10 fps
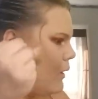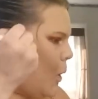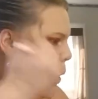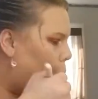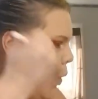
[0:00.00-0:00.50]

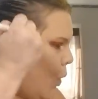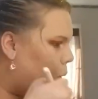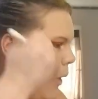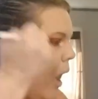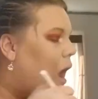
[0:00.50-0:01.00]
And if you
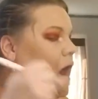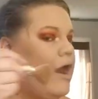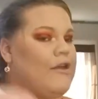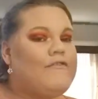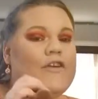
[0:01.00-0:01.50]
messed up
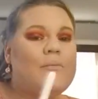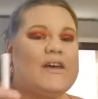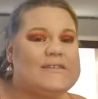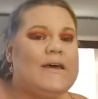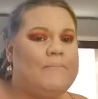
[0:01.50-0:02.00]
on your
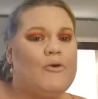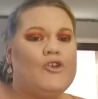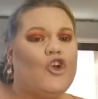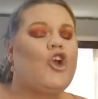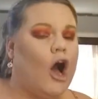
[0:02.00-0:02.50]
contour,
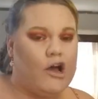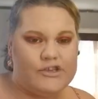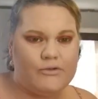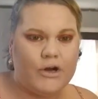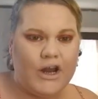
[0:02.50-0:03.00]
guys, you can
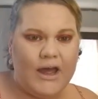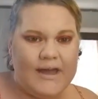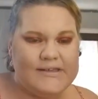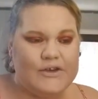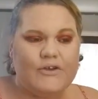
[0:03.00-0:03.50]
always go
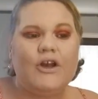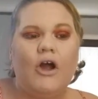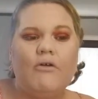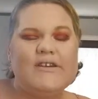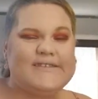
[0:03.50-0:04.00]
soften
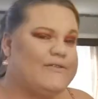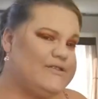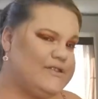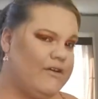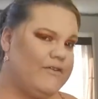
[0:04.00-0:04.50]
it up
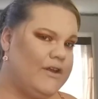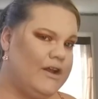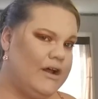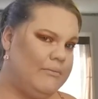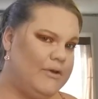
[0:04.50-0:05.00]
with
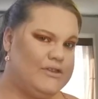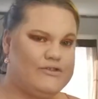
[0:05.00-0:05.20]
translucent